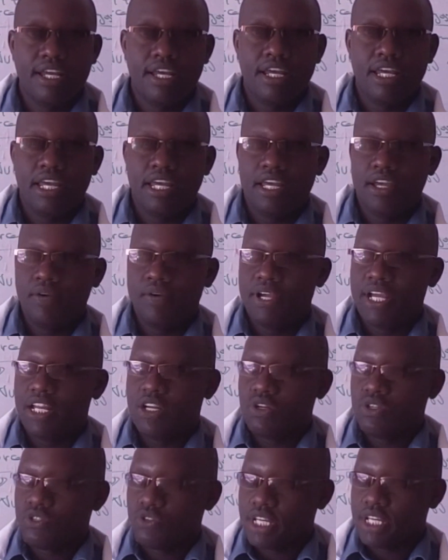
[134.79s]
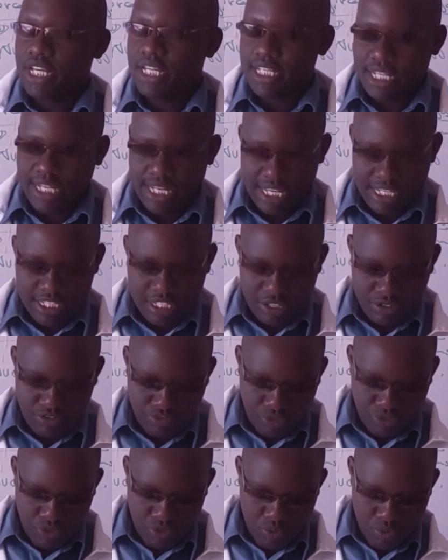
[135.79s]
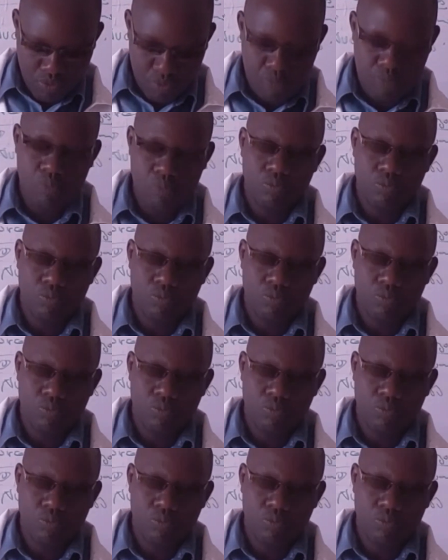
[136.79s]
We can also get energy from